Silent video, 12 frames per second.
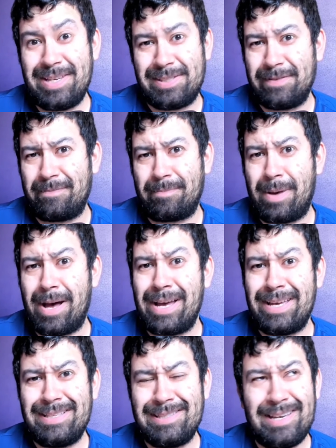of
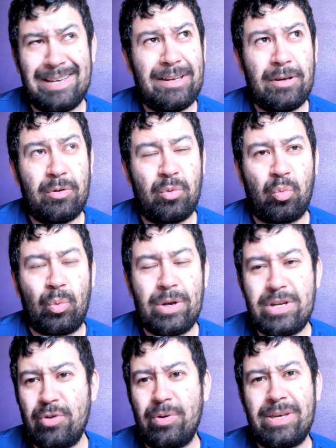mind. When
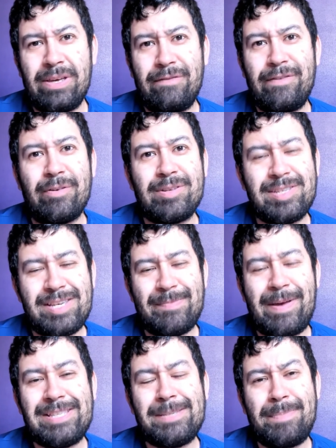you give your
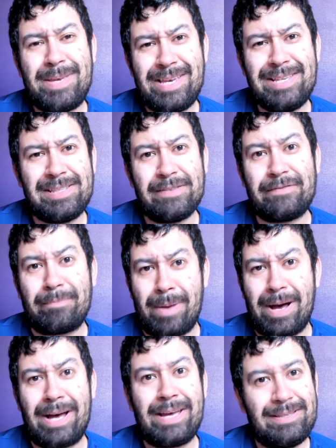teammates peace of
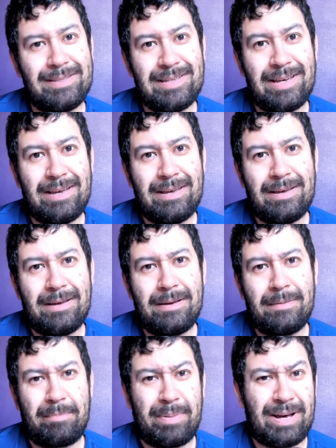mind
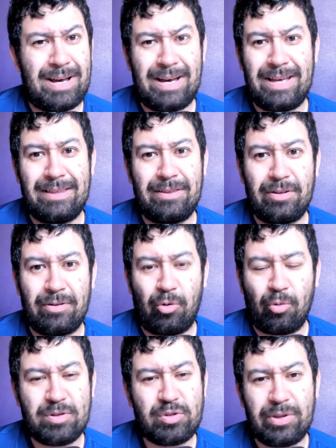behind the
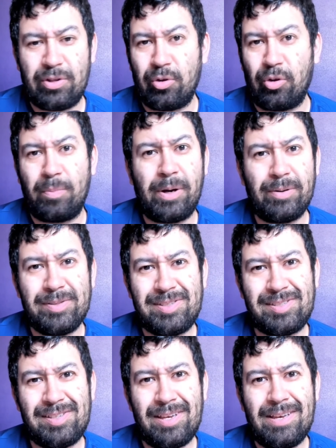or between the
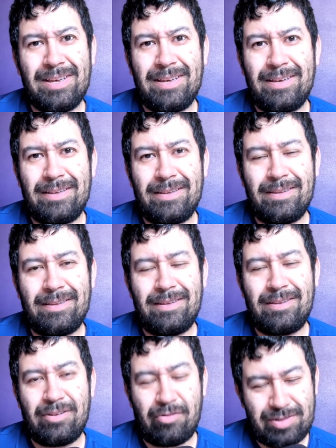goalposts,
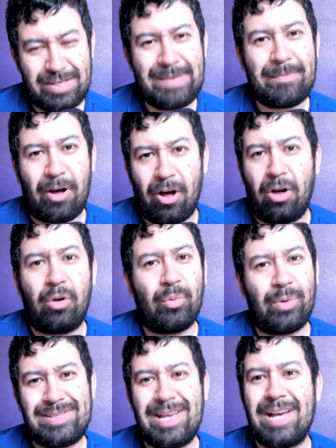your team
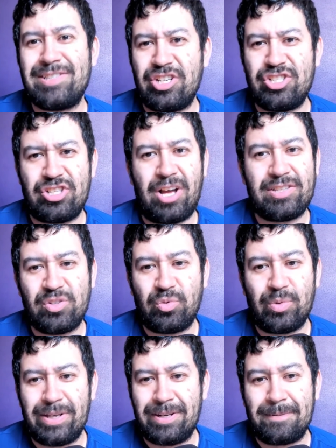always has a shot to win.